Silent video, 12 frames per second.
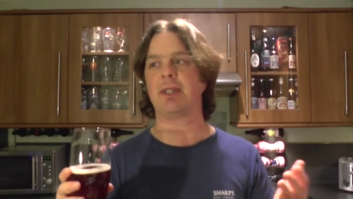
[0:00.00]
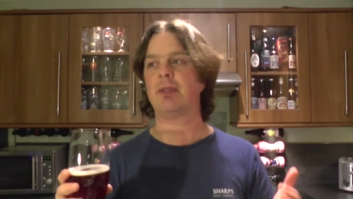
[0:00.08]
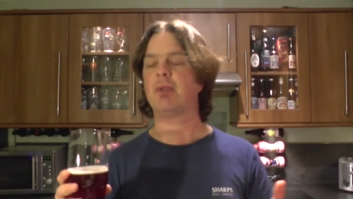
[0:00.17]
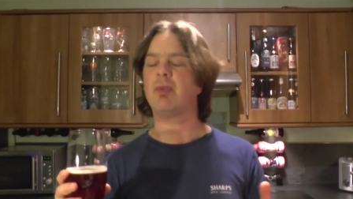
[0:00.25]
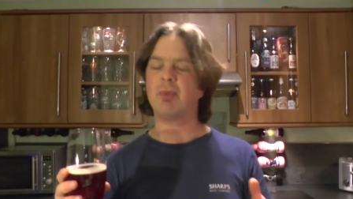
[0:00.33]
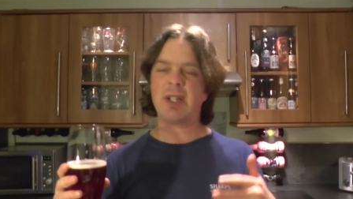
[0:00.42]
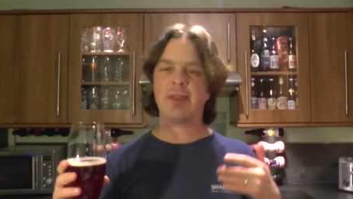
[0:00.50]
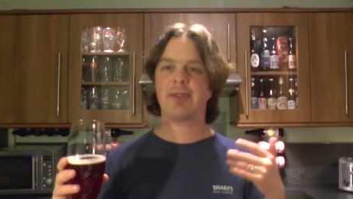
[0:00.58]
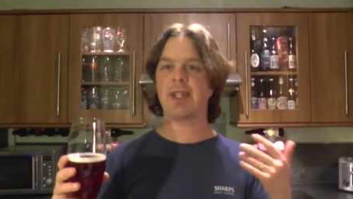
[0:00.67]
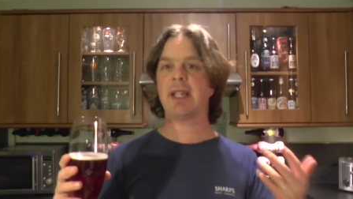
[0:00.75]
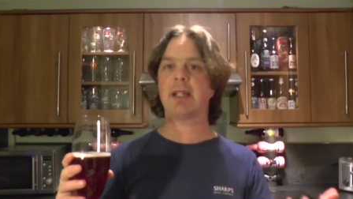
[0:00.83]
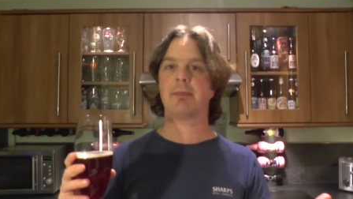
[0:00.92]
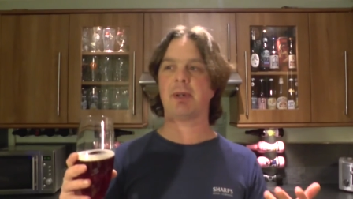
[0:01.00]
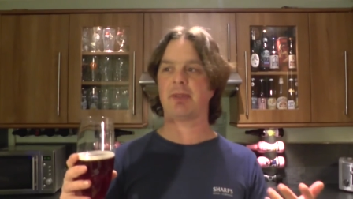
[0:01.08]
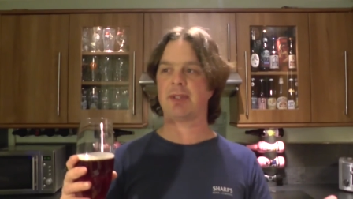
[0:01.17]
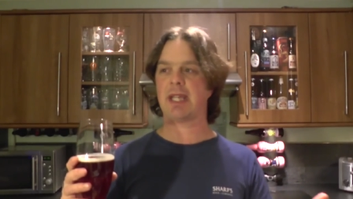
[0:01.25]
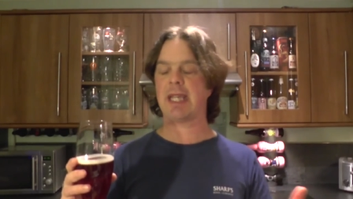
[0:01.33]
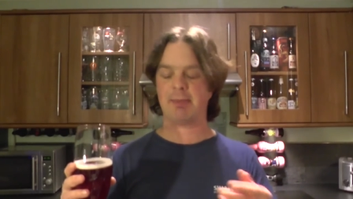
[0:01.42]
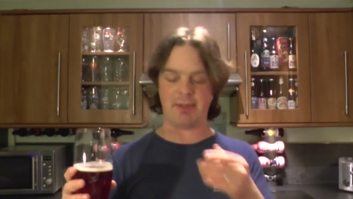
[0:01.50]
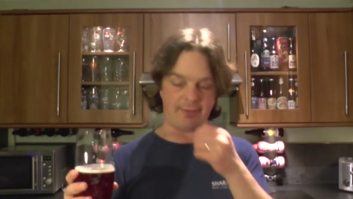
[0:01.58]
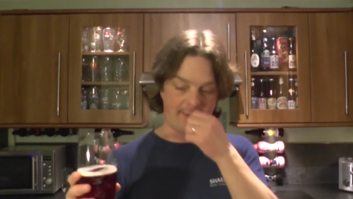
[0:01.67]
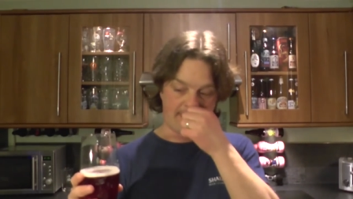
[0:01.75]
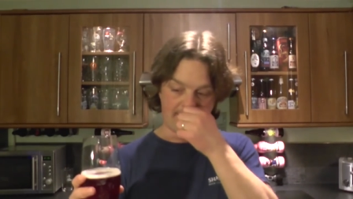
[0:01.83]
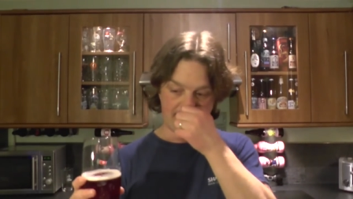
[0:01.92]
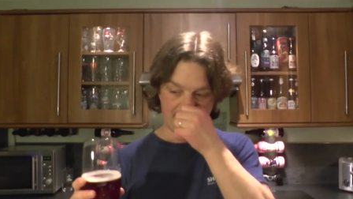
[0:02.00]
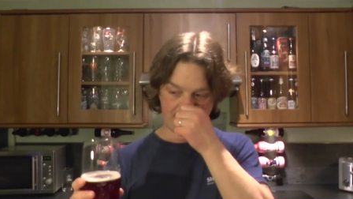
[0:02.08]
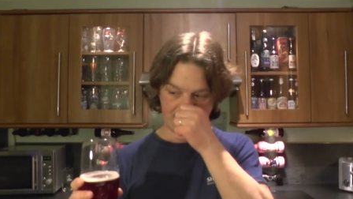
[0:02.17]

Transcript: you don't really think about the A B V.